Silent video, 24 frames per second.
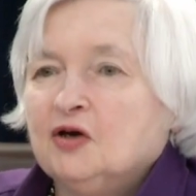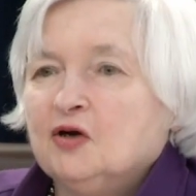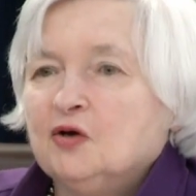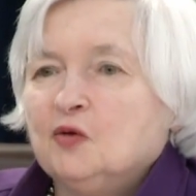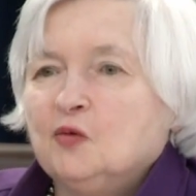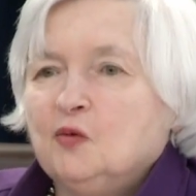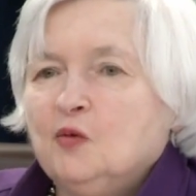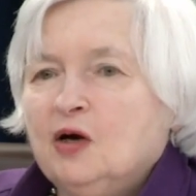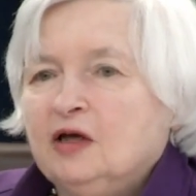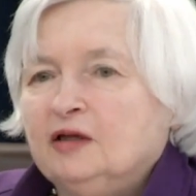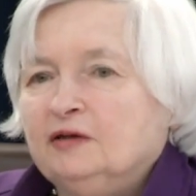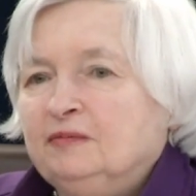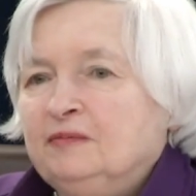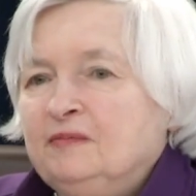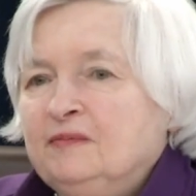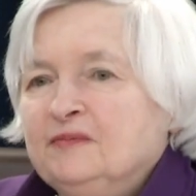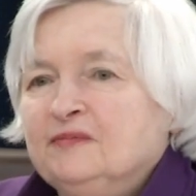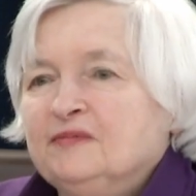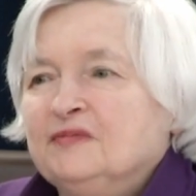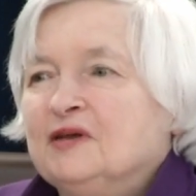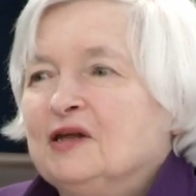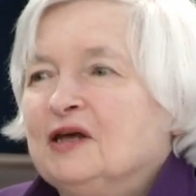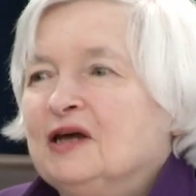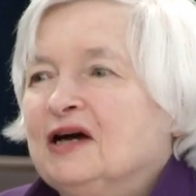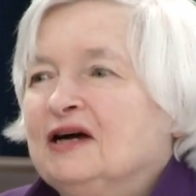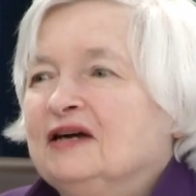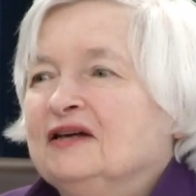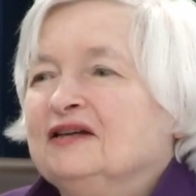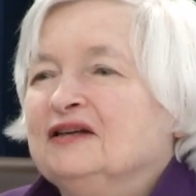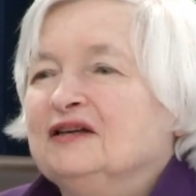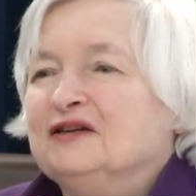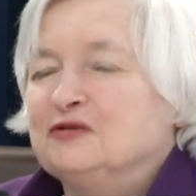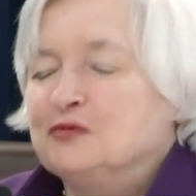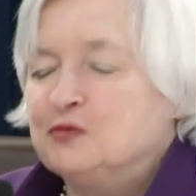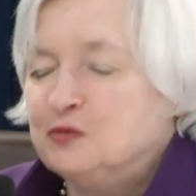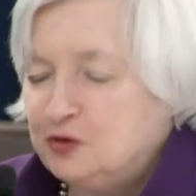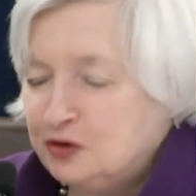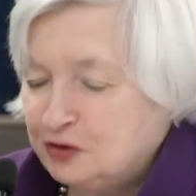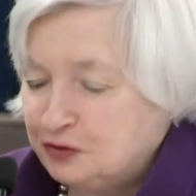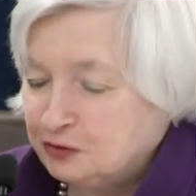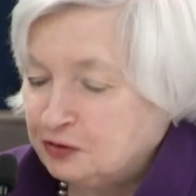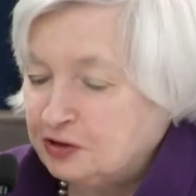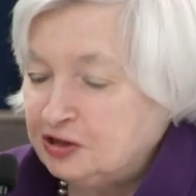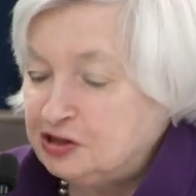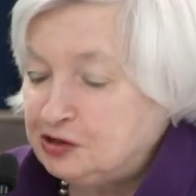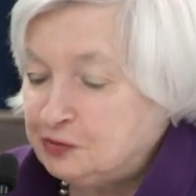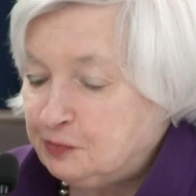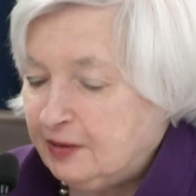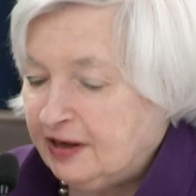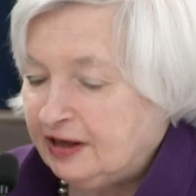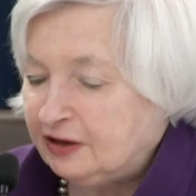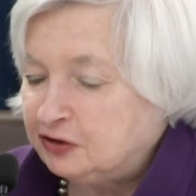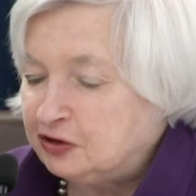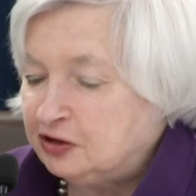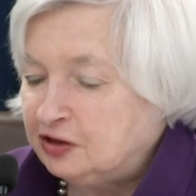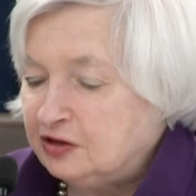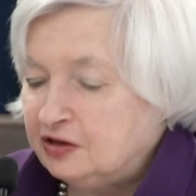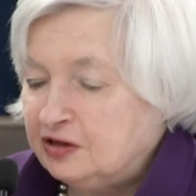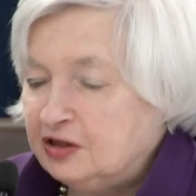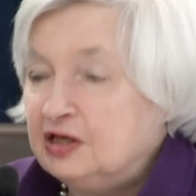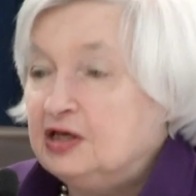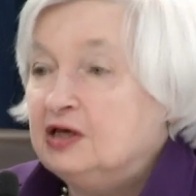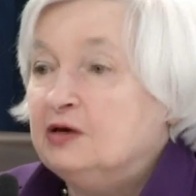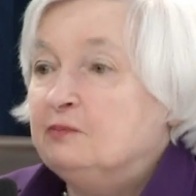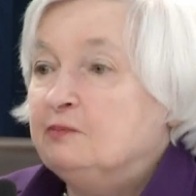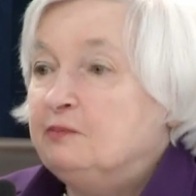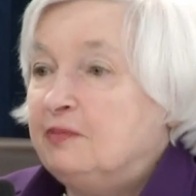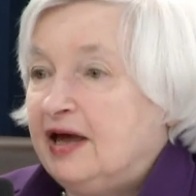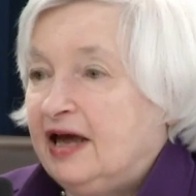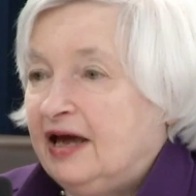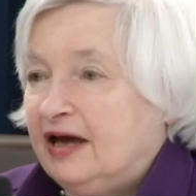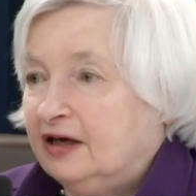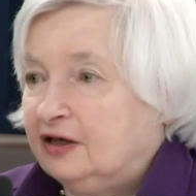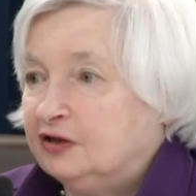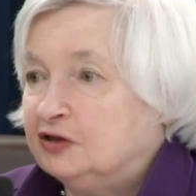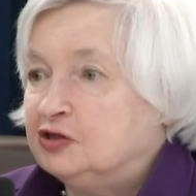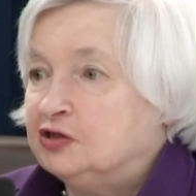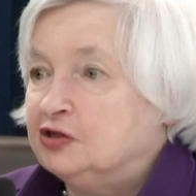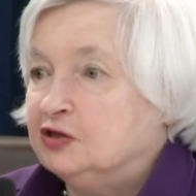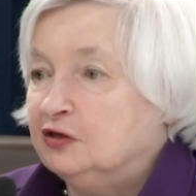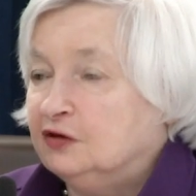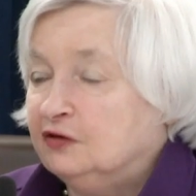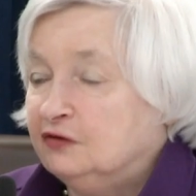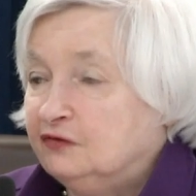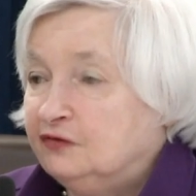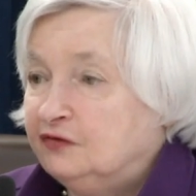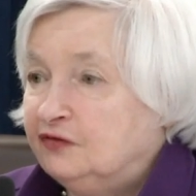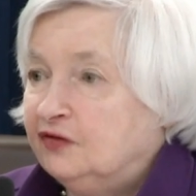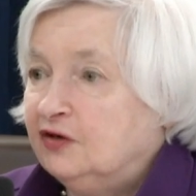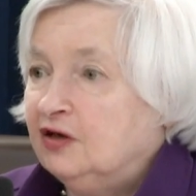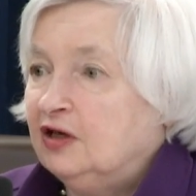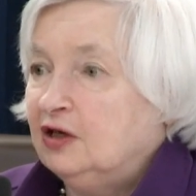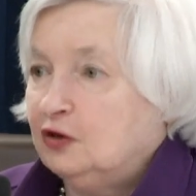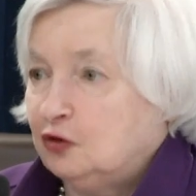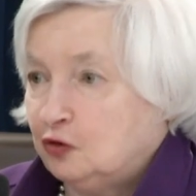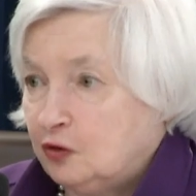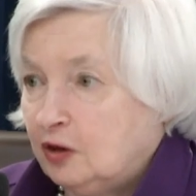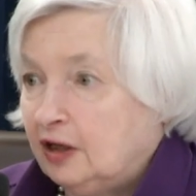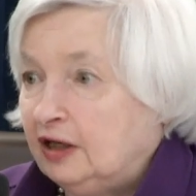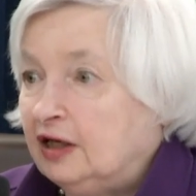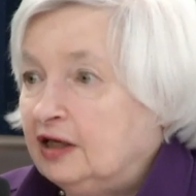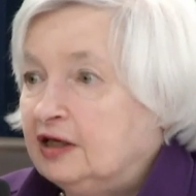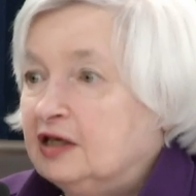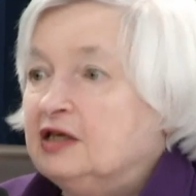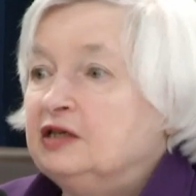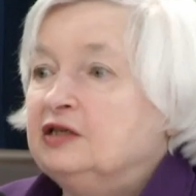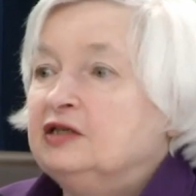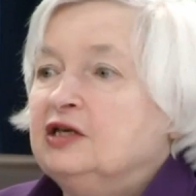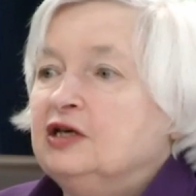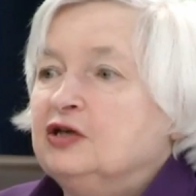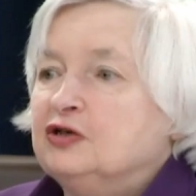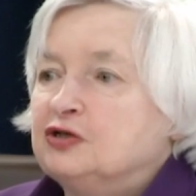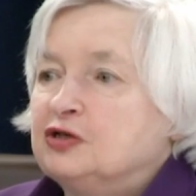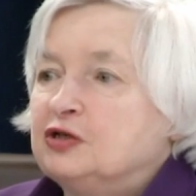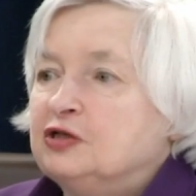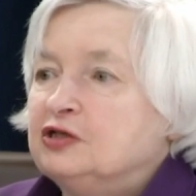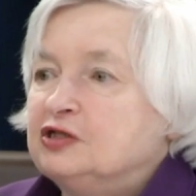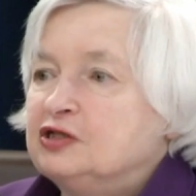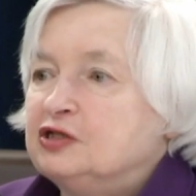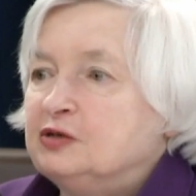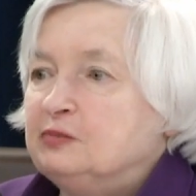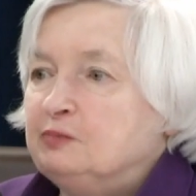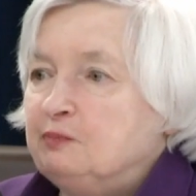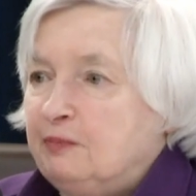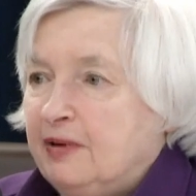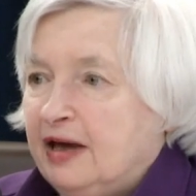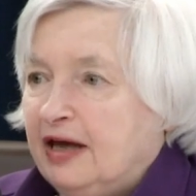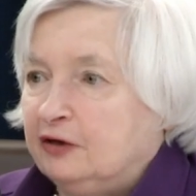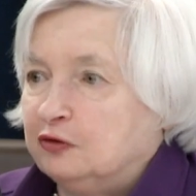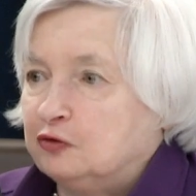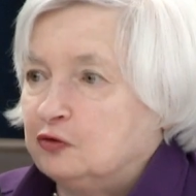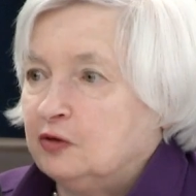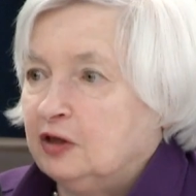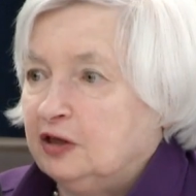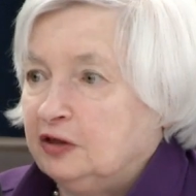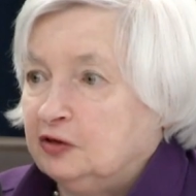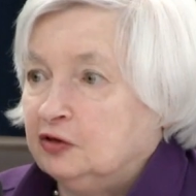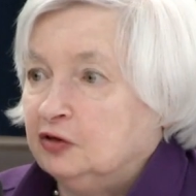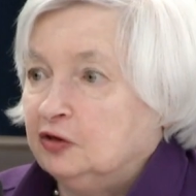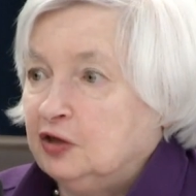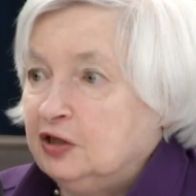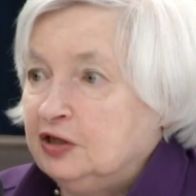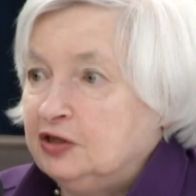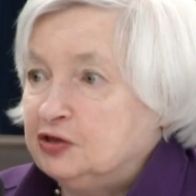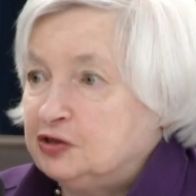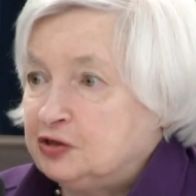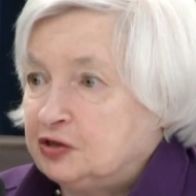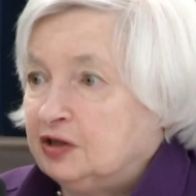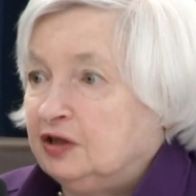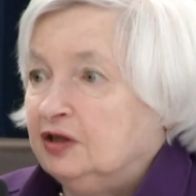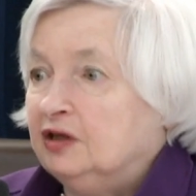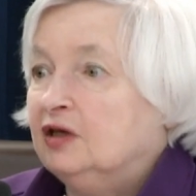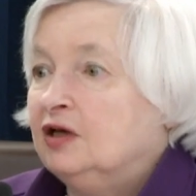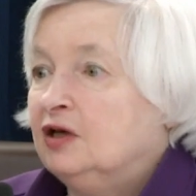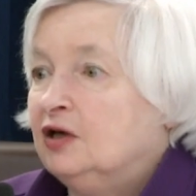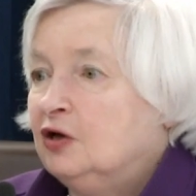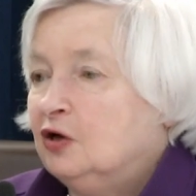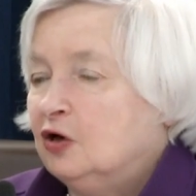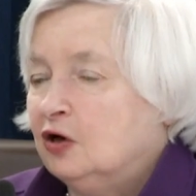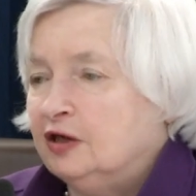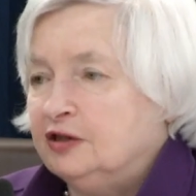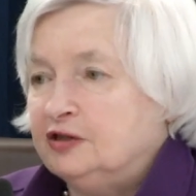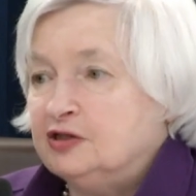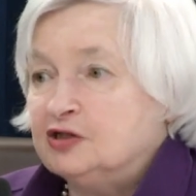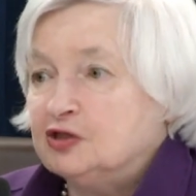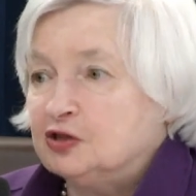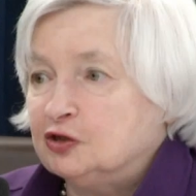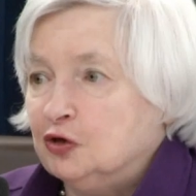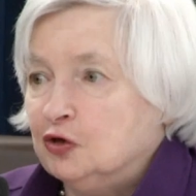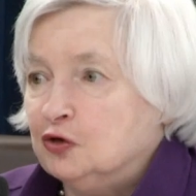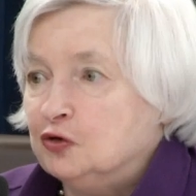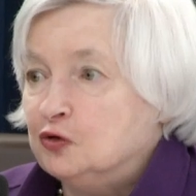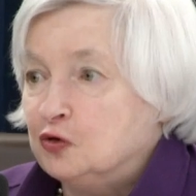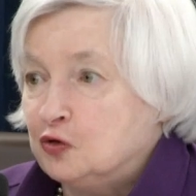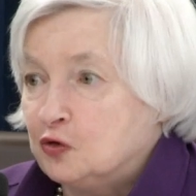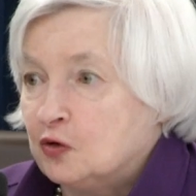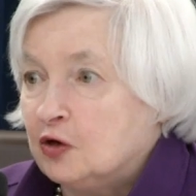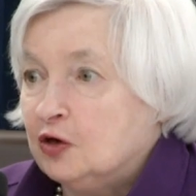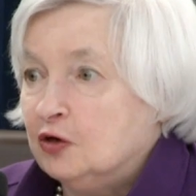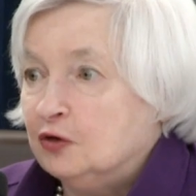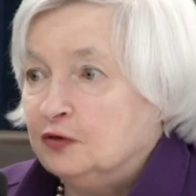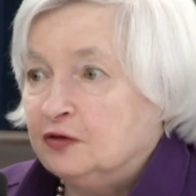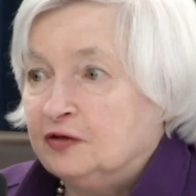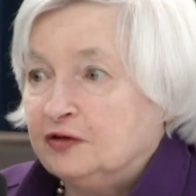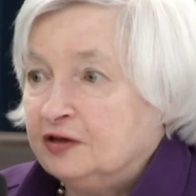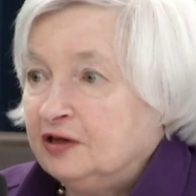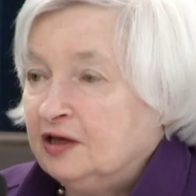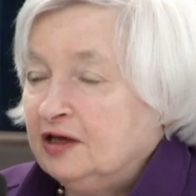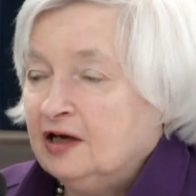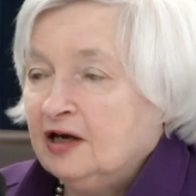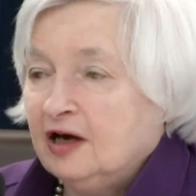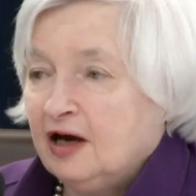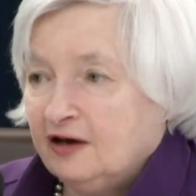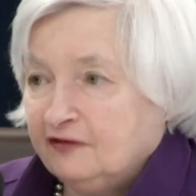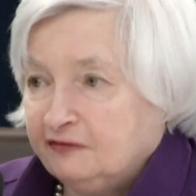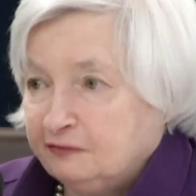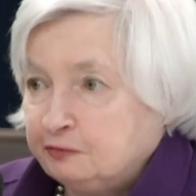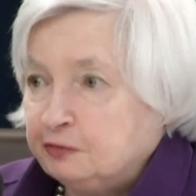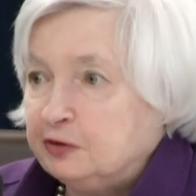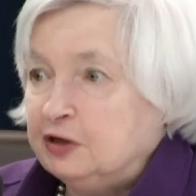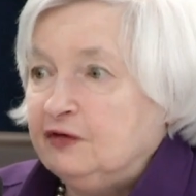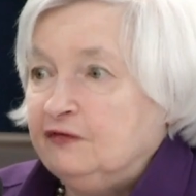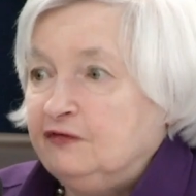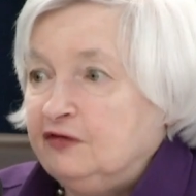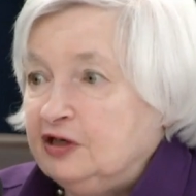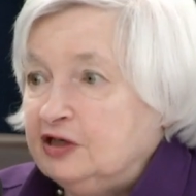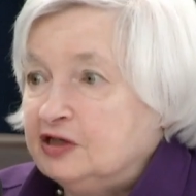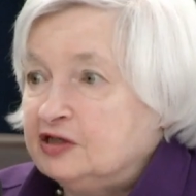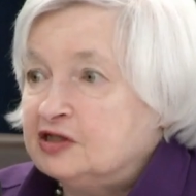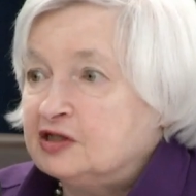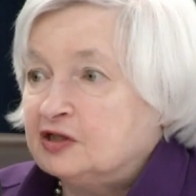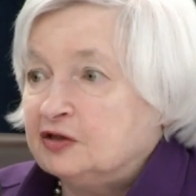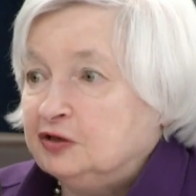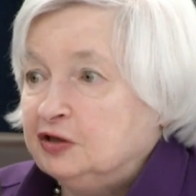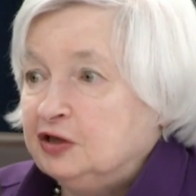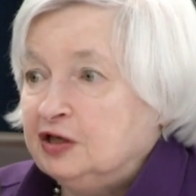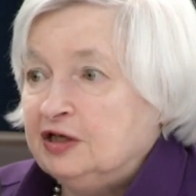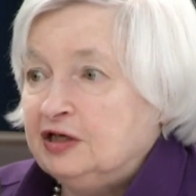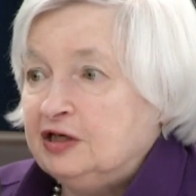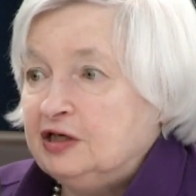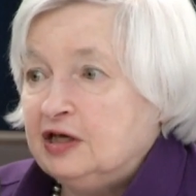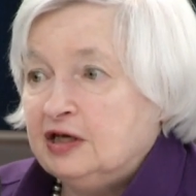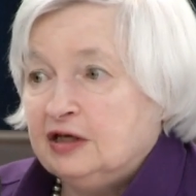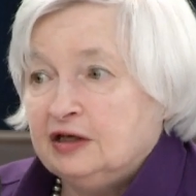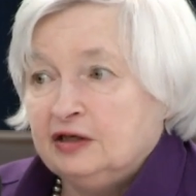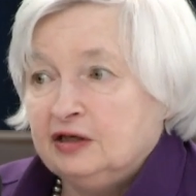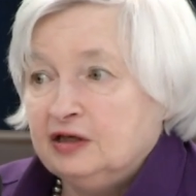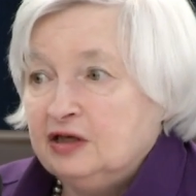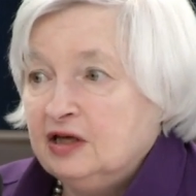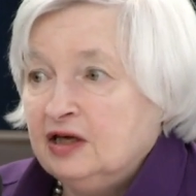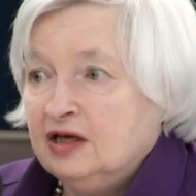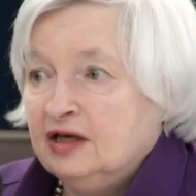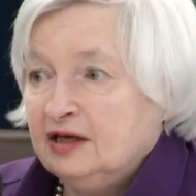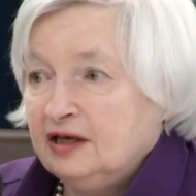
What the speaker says: Well, with respect to the impact of credit conditions and bank regulation on slow growth, I've previously, in